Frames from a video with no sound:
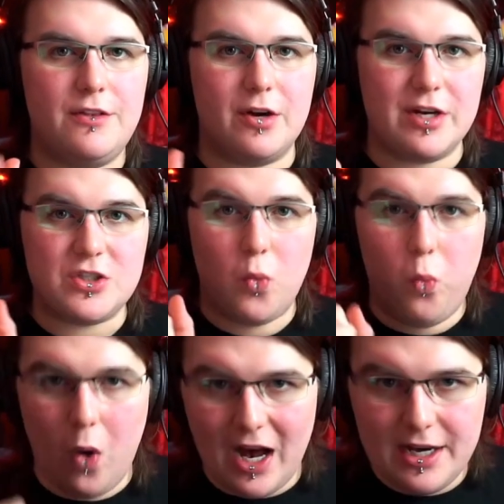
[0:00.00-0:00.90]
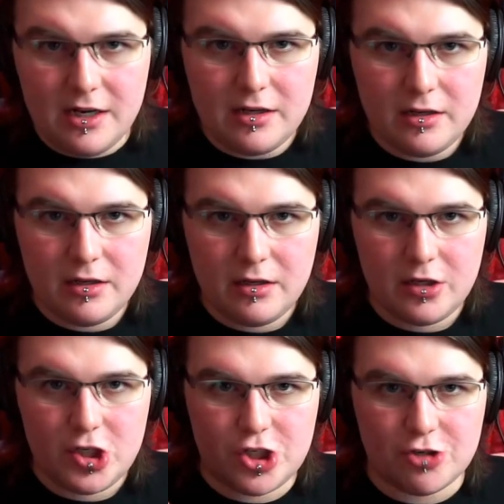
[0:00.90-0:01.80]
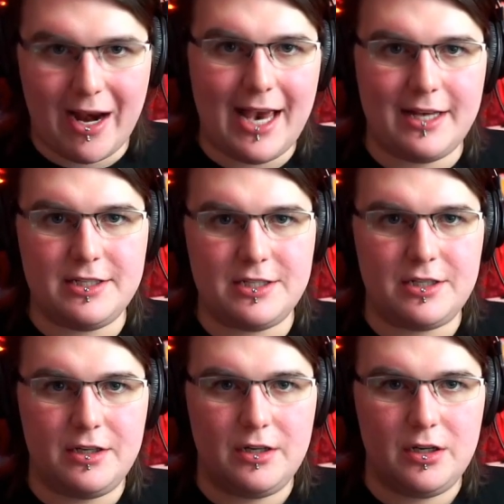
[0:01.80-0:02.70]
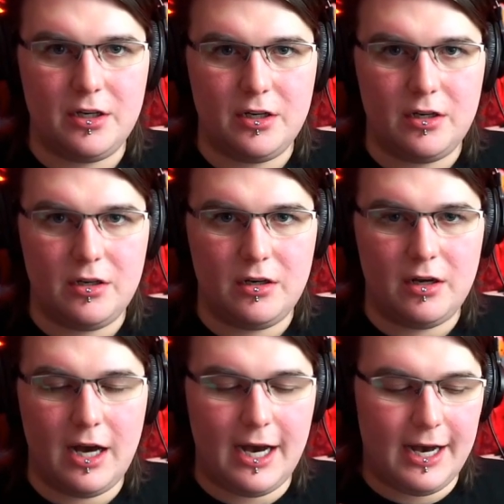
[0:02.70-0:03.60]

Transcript: There is one trans uh,